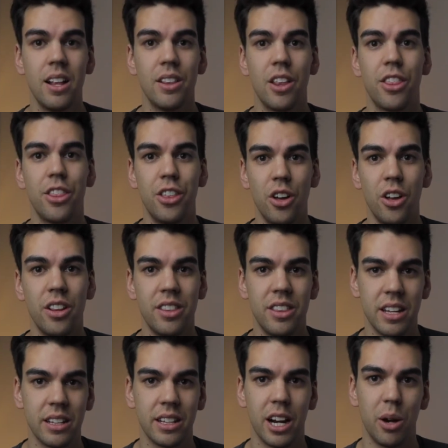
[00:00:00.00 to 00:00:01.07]
the third
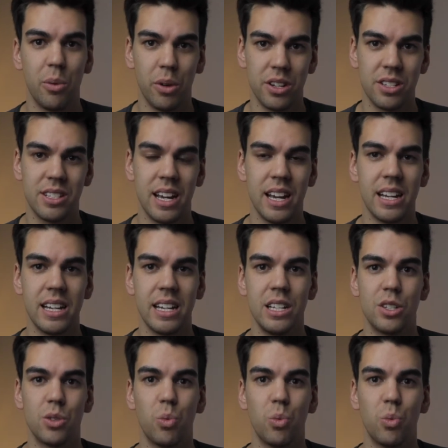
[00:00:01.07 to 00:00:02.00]
thing that I want to say is,